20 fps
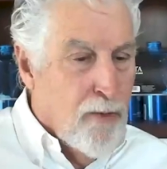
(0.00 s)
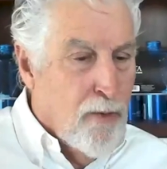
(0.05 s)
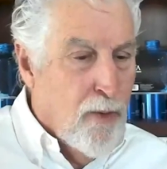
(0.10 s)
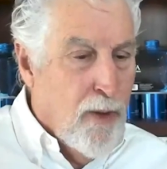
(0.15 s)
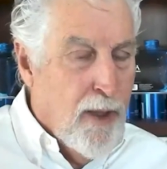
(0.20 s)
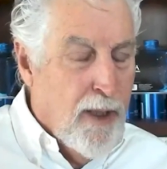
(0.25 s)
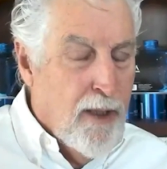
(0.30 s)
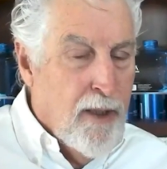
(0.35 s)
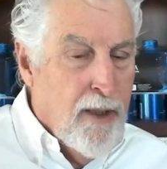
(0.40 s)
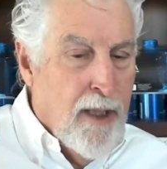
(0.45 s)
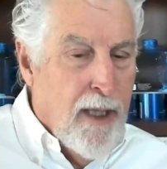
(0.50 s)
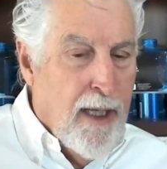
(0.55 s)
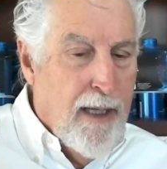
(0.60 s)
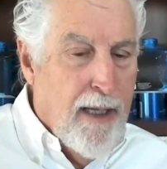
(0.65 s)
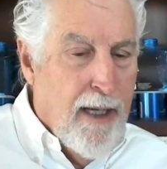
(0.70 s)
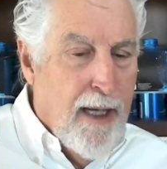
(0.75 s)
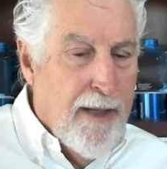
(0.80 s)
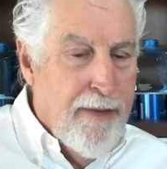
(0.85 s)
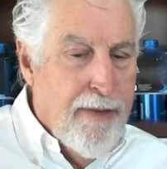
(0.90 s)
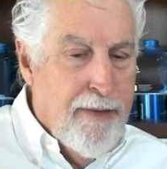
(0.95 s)

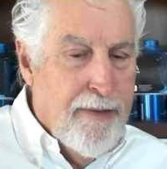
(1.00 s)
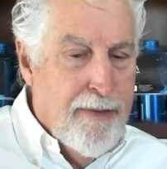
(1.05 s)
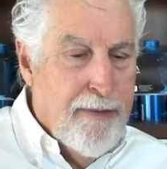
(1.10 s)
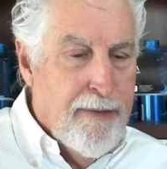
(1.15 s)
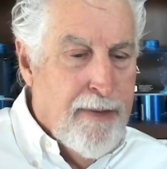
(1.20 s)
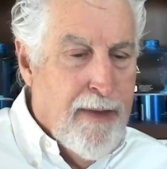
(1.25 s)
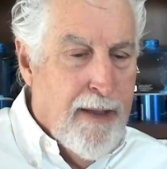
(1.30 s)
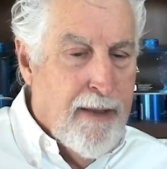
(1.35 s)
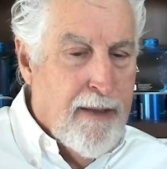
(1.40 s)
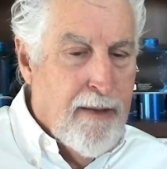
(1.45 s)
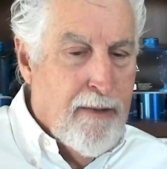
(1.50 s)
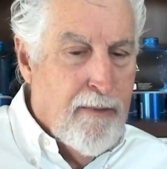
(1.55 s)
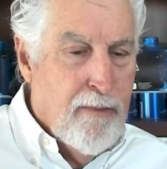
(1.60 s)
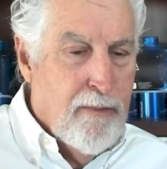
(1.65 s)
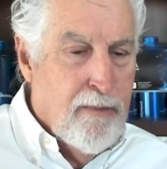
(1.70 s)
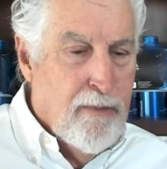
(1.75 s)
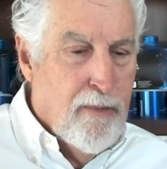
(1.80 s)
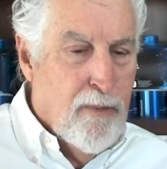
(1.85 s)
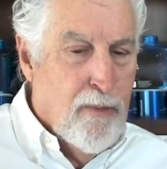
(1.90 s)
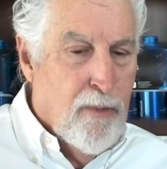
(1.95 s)
Well, I think
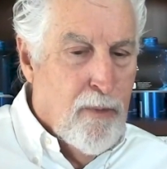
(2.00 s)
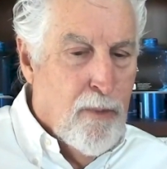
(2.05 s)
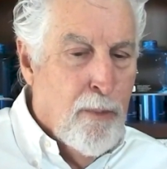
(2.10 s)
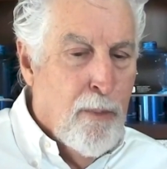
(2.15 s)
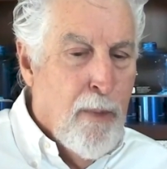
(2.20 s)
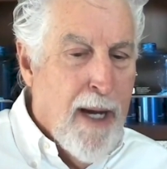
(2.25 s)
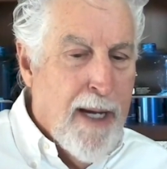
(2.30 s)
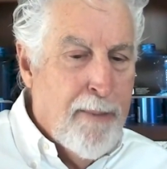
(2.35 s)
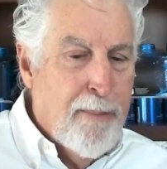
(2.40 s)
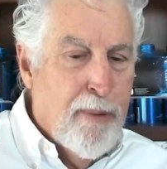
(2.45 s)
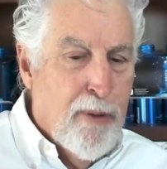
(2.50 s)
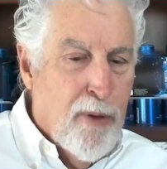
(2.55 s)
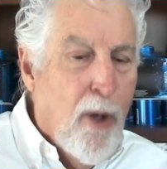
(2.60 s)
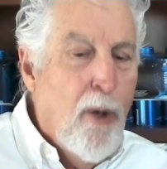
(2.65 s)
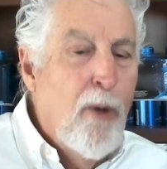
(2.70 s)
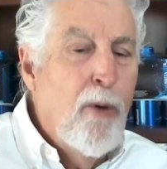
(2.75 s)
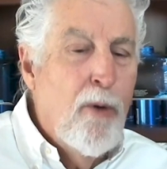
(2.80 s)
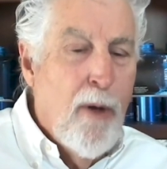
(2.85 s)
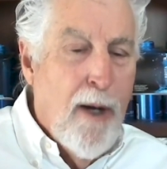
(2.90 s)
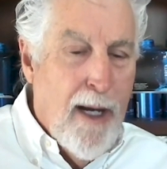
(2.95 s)
my
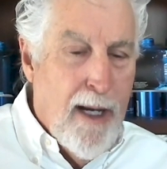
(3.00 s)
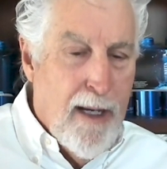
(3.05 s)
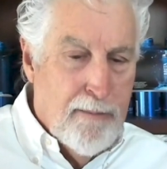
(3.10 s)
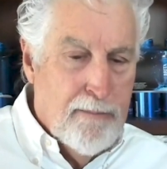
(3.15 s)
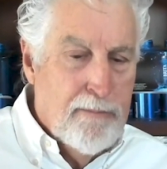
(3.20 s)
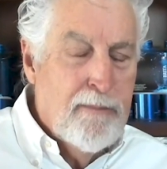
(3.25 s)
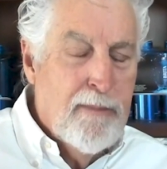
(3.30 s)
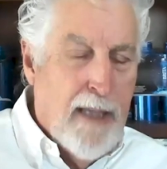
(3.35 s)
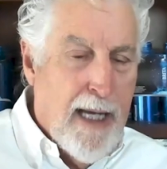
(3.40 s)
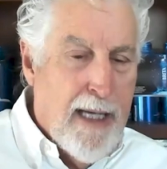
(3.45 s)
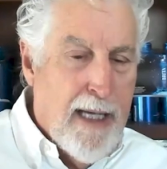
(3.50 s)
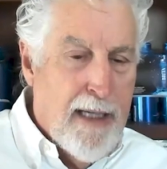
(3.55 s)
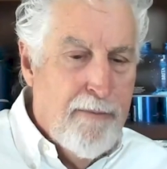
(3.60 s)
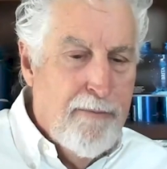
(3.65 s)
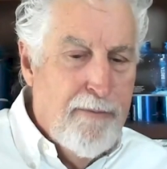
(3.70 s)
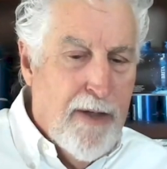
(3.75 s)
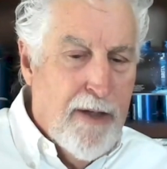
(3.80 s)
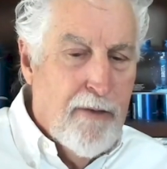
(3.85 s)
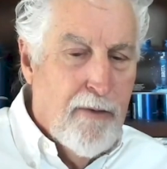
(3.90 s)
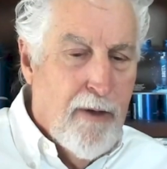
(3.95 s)
program at
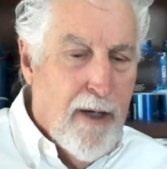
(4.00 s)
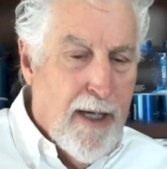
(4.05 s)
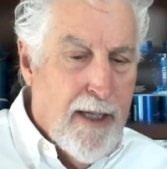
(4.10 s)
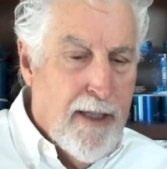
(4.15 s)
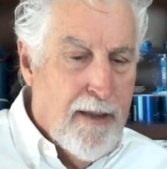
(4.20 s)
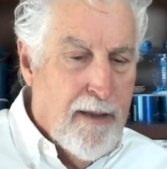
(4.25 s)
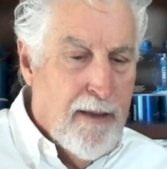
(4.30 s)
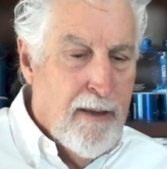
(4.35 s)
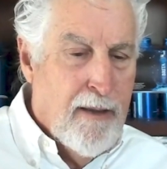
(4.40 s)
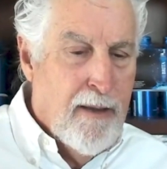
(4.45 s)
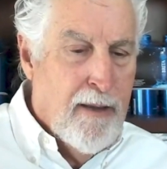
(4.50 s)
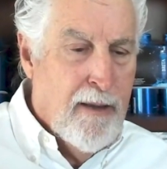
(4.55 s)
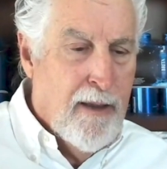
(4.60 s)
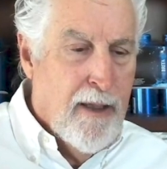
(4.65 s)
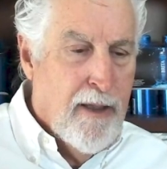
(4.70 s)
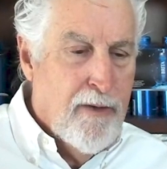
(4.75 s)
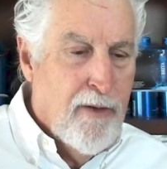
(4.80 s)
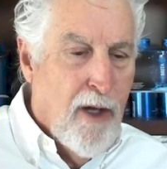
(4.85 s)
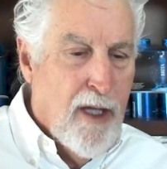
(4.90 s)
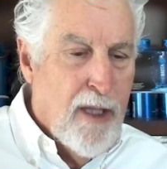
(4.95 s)
inventRight
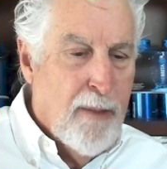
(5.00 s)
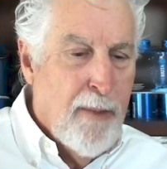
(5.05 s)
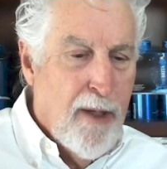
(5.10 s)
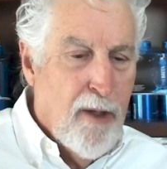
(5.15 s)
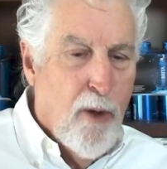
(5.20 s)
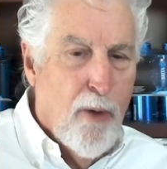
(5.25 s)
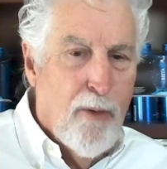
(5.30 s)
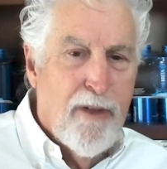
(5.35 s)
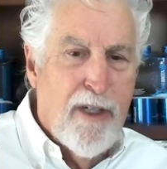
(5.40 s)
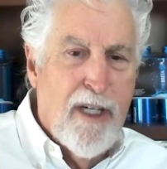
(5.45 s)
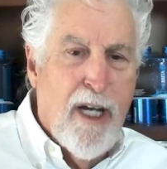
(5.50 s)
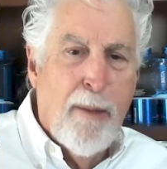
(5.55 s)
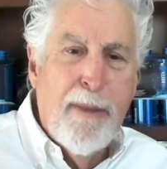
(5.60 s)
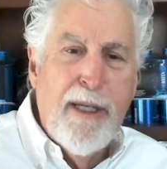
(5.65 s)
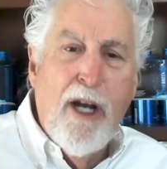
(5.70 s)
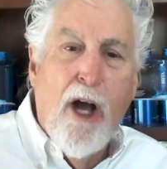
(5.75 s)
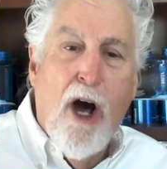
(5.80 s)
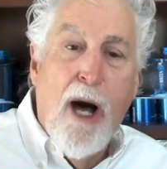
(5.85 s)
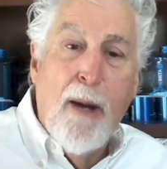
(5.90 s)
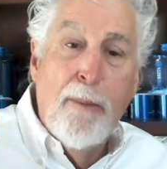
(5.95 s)
is all about
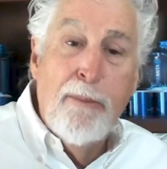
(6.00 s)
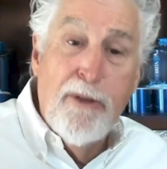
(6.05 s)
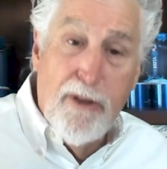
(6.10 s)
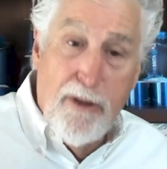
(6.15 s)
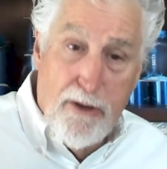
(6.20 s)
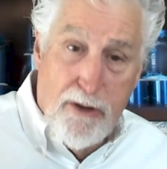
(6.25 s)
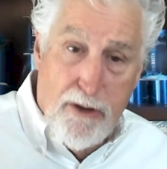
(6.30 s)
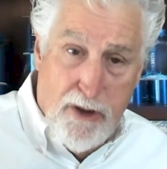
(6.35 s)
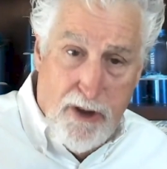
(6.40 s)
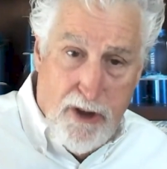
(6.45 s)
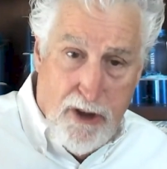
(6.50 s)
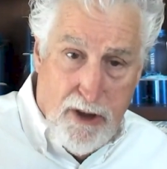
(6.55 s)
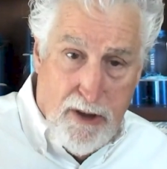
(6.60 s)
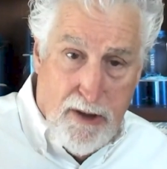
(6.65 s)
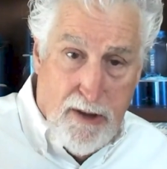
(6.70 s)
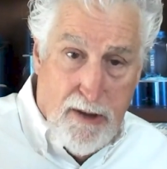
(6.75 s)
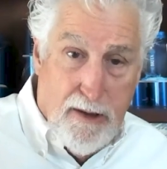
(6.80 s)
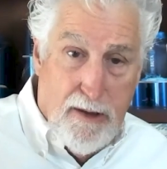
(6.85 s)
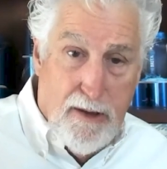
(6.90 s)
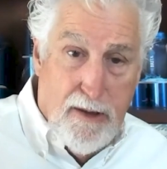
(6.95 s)
overcoming obstacles
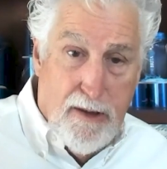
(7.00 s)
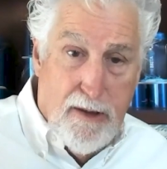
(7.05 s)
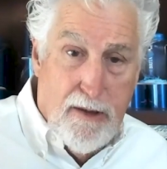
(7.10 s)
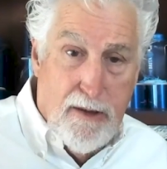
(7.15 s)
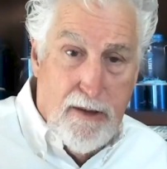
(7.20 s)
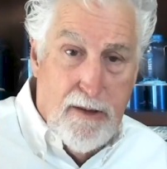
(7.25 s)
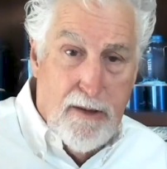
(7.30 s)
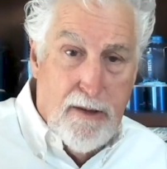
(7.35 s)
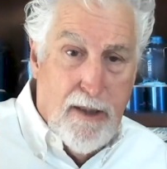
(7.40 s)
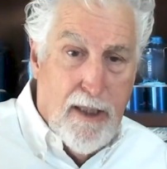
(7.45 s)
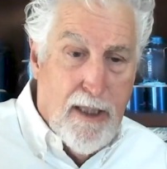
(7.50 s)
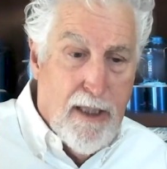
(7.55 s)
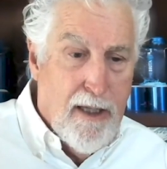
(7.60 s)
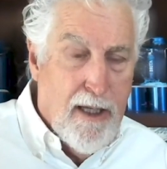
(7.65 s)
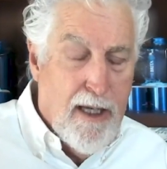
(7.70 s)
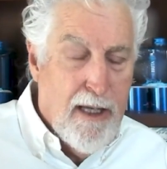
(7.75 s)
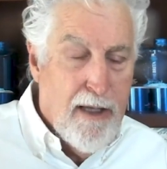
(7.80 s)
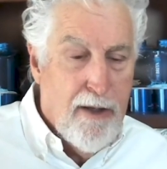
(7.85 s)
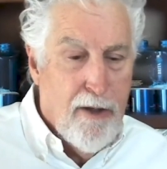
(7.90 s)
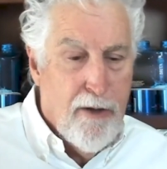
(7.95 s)

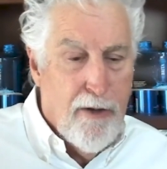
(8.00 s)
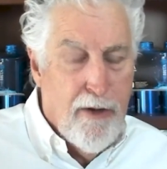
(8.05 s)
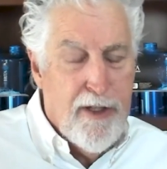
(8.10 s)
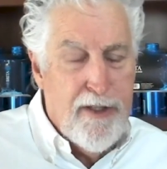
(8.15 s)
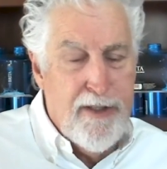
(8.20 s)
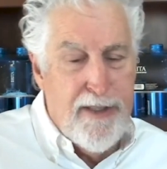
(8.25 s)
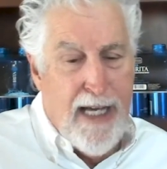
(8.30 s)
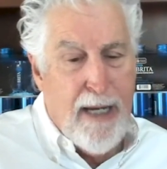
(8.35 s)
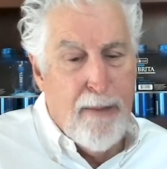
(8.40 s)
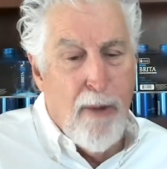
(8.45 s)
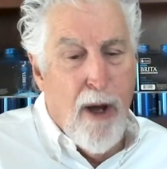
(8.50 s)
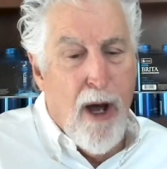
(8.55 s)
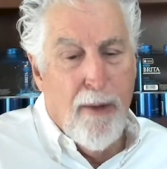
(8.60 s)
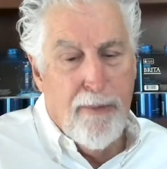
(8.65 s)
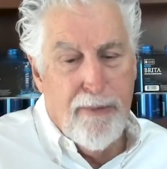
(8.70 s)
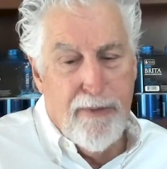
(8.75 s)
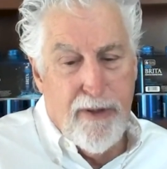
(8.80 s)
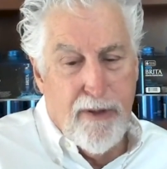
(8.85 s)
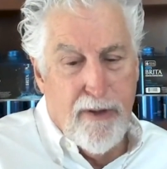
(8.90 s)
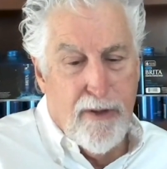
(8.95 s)
and the same
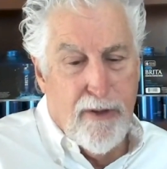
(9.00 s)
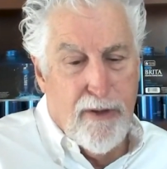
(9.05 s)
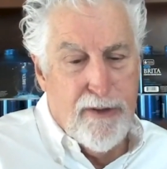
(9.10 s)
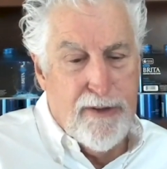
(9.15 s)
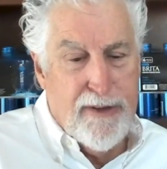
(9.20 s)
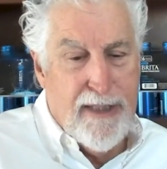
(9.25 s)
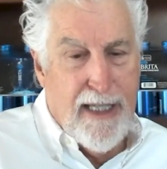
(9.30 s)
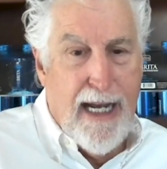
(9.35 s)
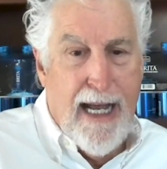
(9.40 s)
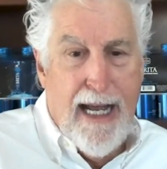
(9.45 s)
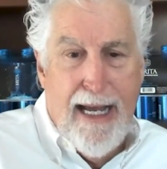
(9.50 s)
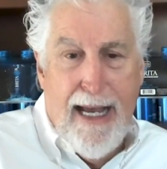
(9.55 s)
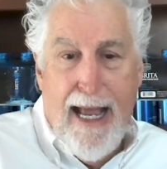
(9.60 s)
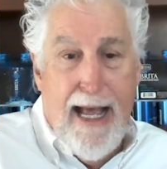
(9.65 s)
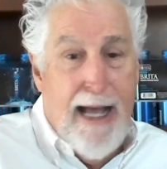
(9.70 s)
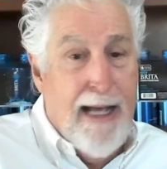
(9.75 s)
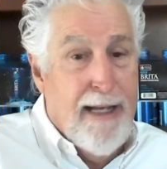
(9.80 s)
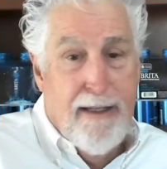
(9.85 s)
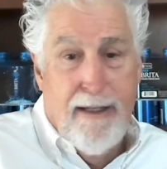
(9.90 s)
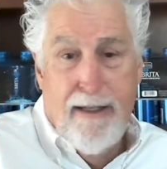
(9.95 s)
obstacles that I
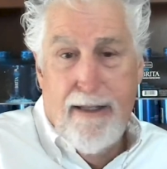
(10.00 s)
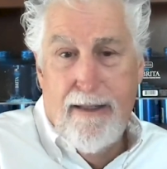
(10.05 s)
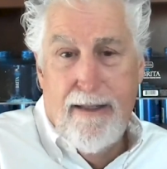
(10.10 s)
had.